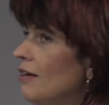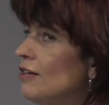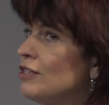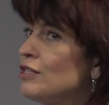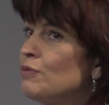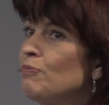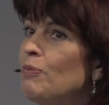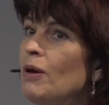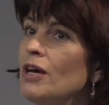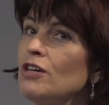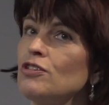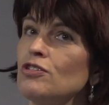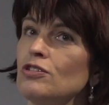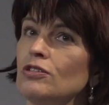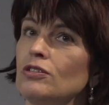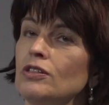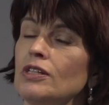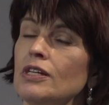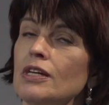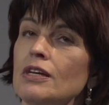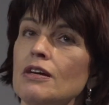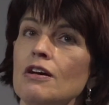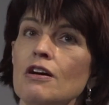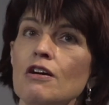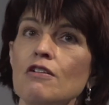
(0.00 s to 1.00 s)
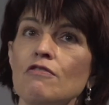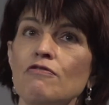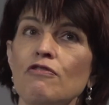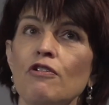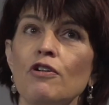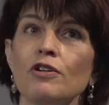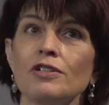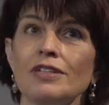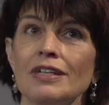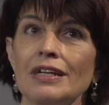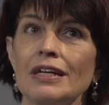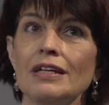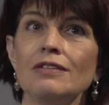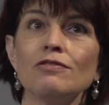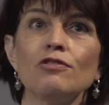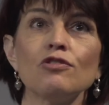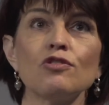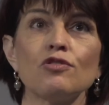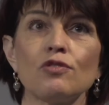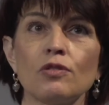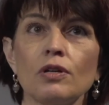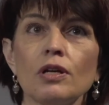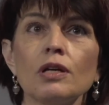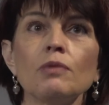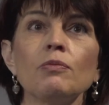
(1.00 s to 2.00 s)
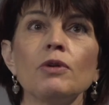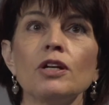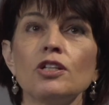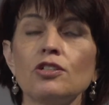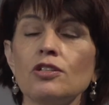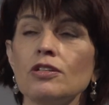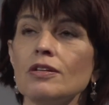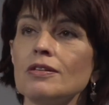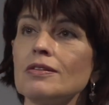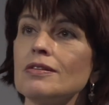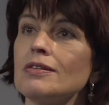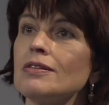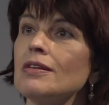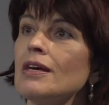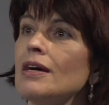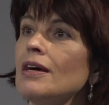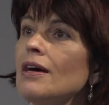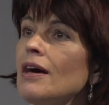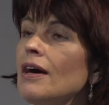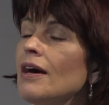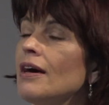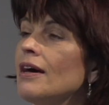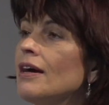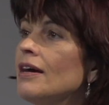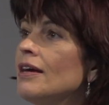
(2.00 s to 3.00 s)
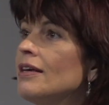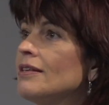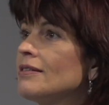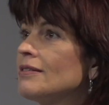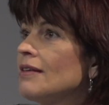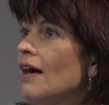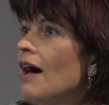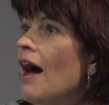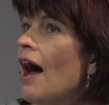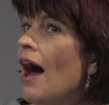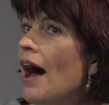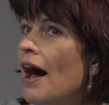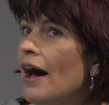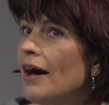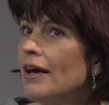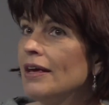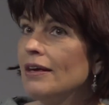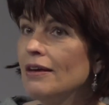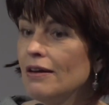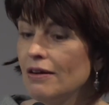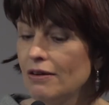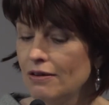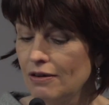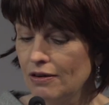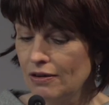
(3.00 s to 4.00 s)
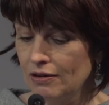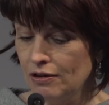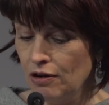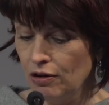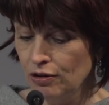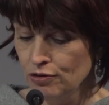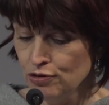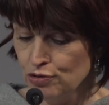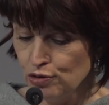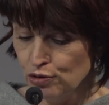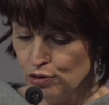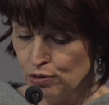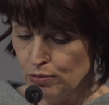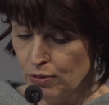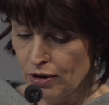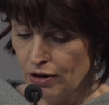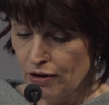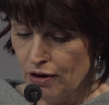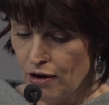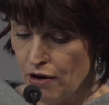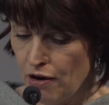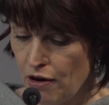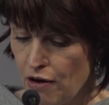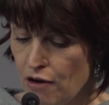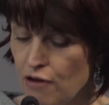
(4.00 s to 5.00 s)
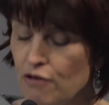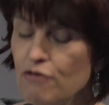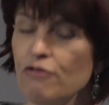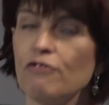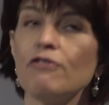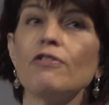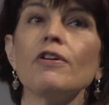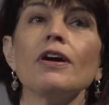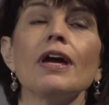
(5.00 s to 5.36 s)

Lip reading: especially for the industry, which is a high consumer of